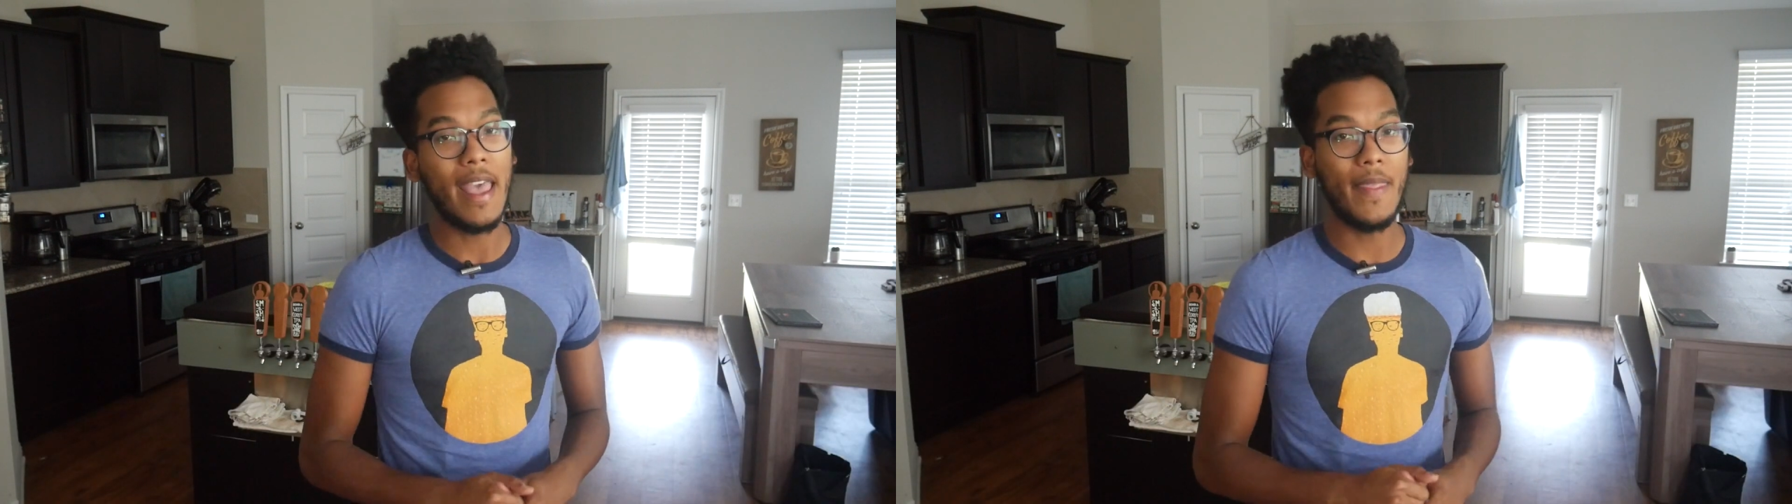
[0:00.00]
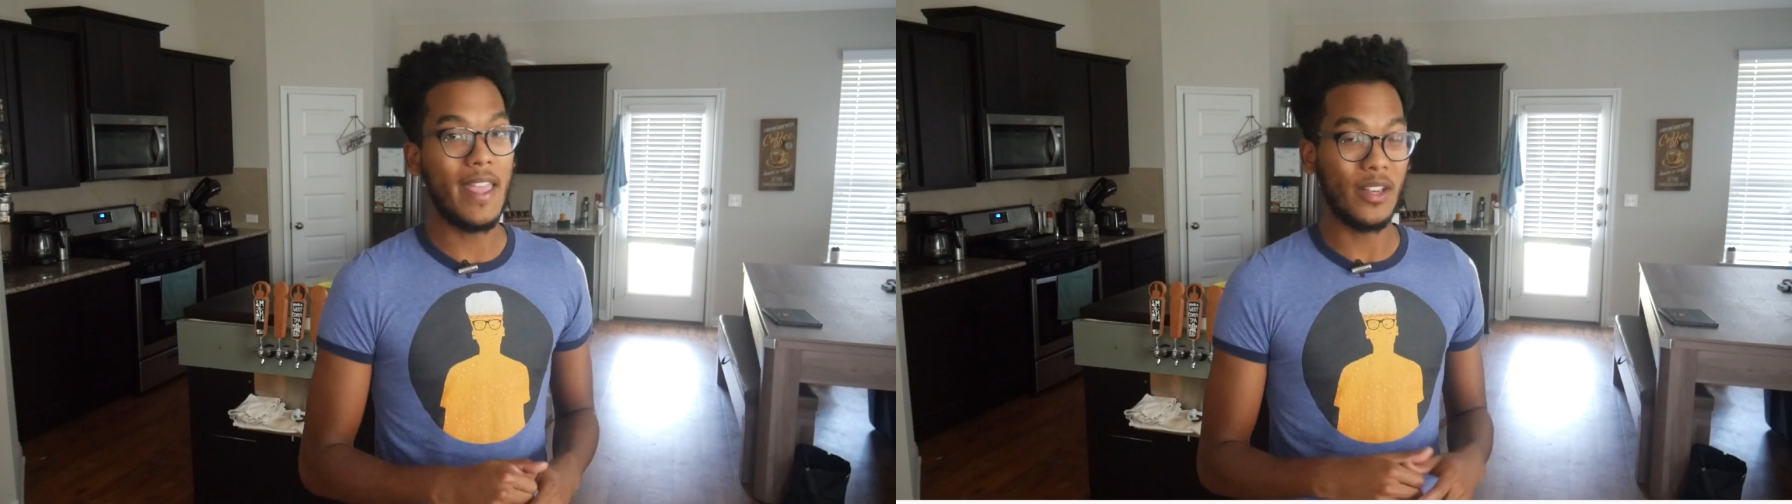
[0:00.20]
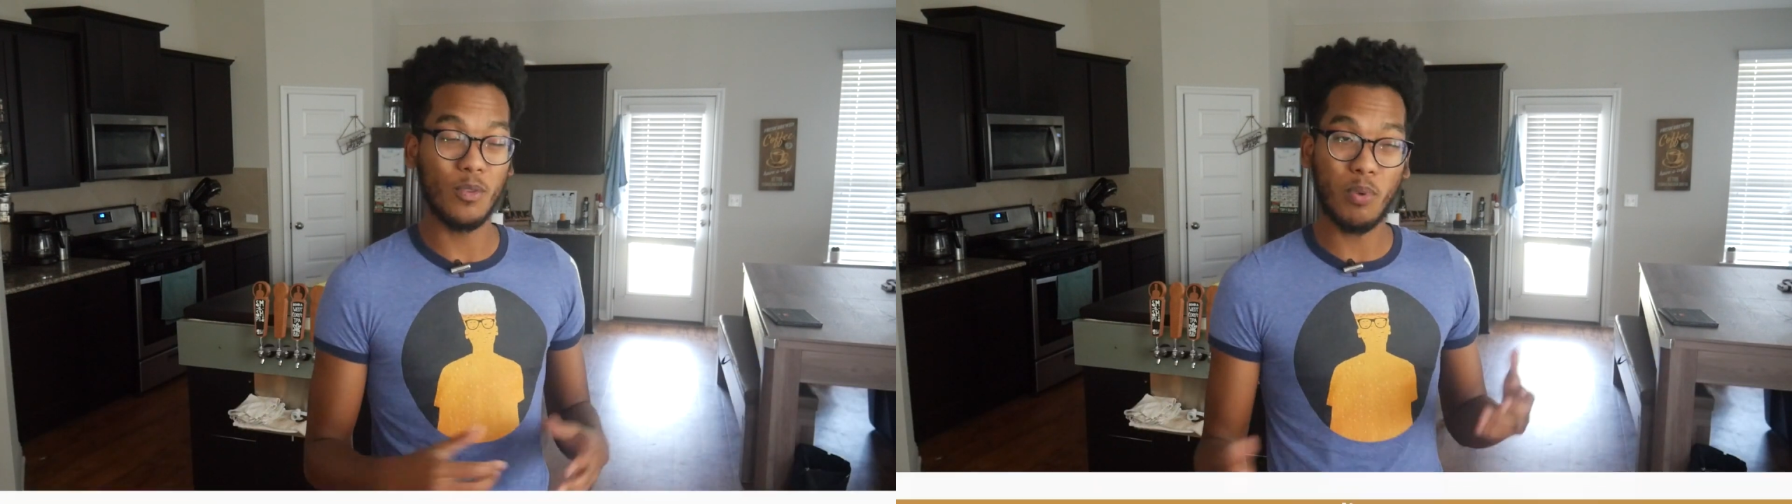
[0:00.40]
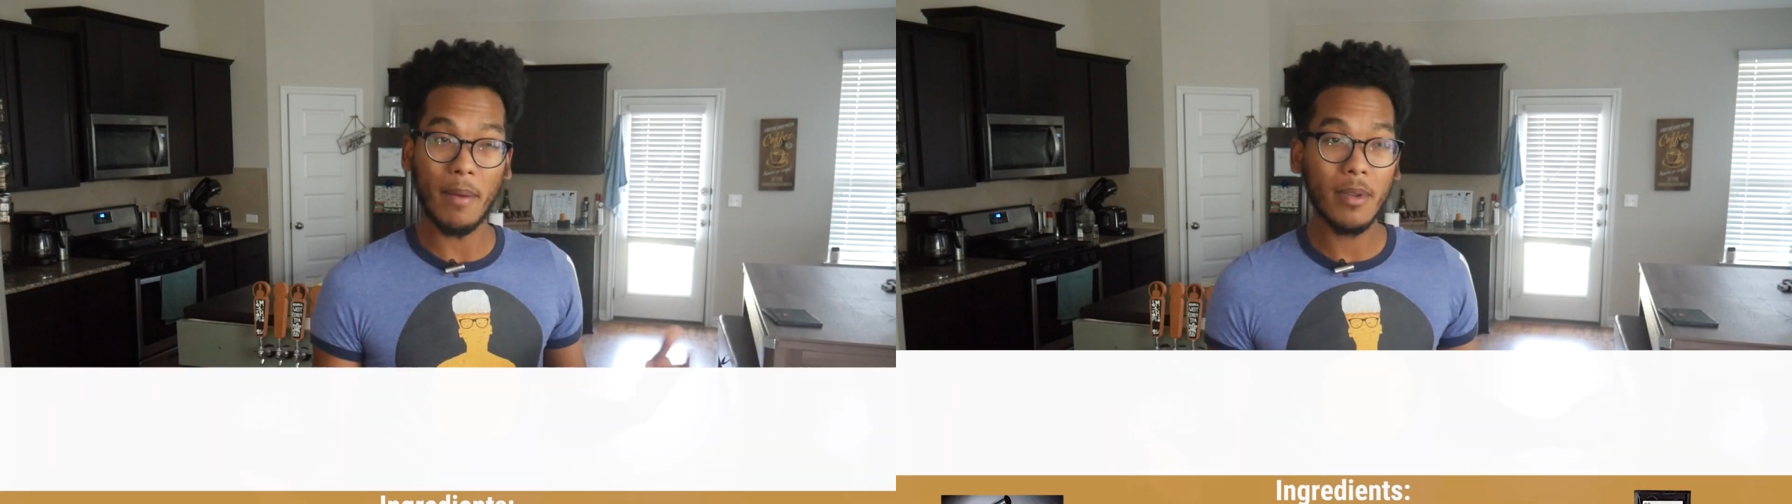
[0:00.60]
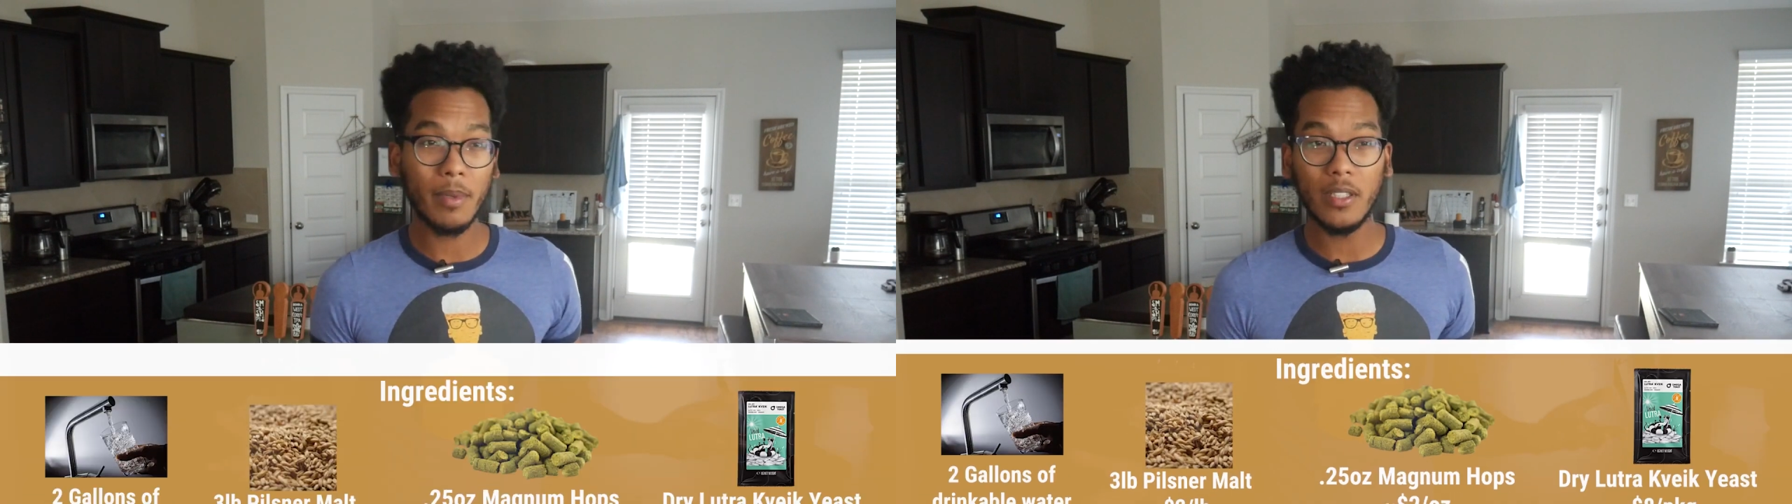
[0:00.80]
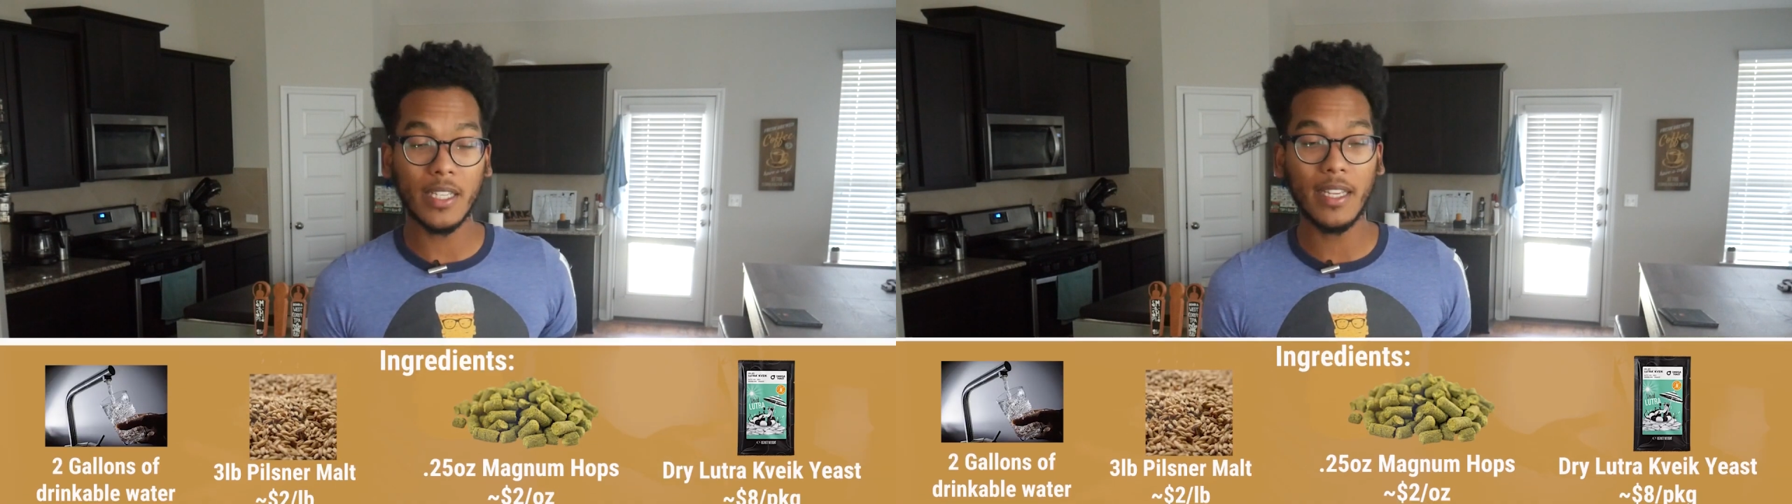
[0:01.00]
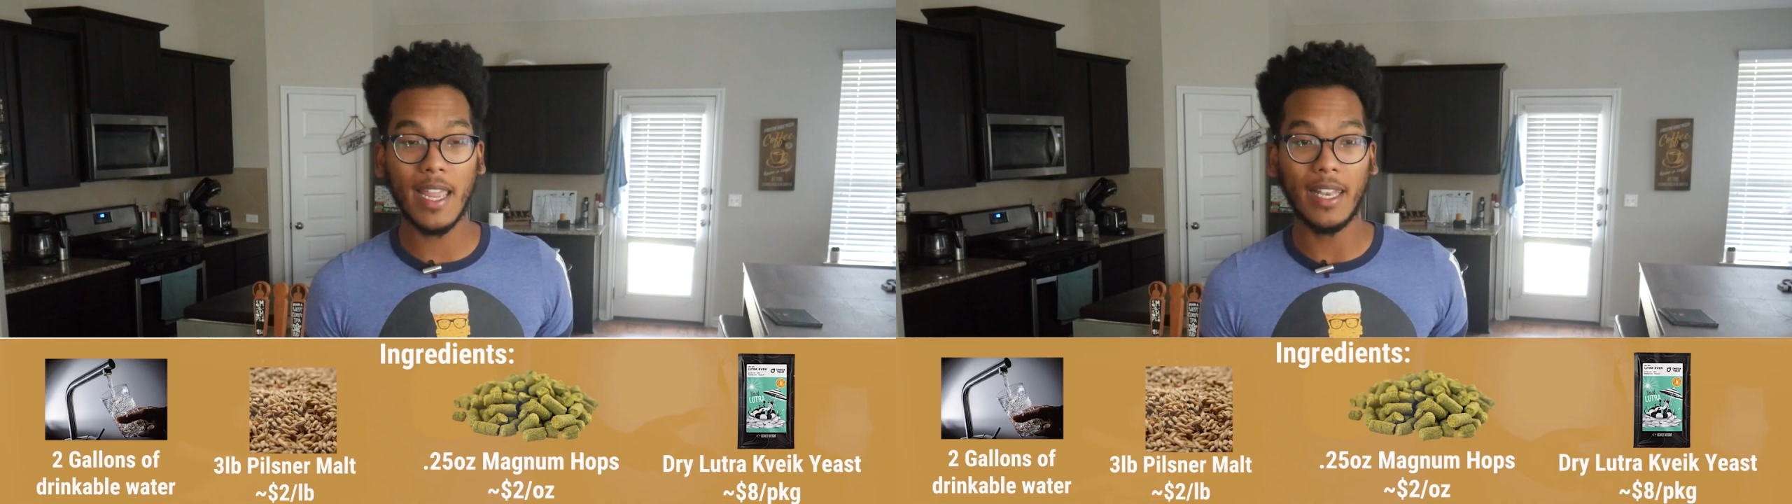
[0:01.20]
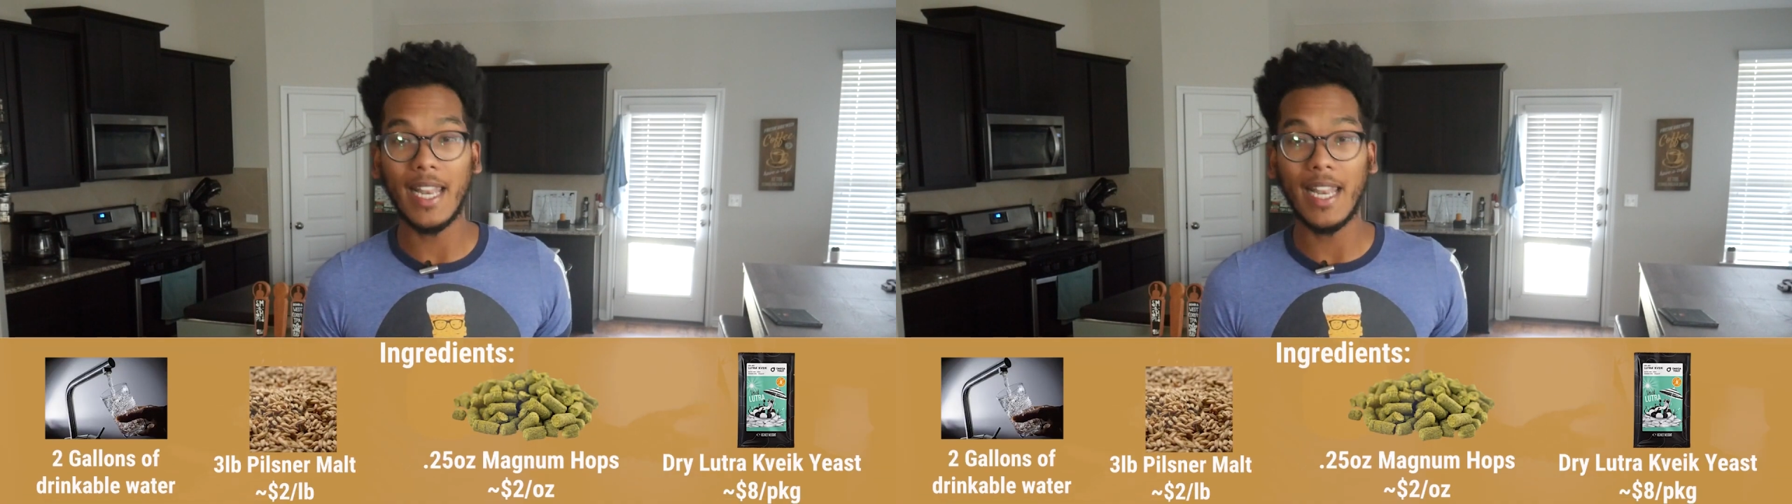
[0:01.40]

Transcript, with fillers: And then you'd probably be looking at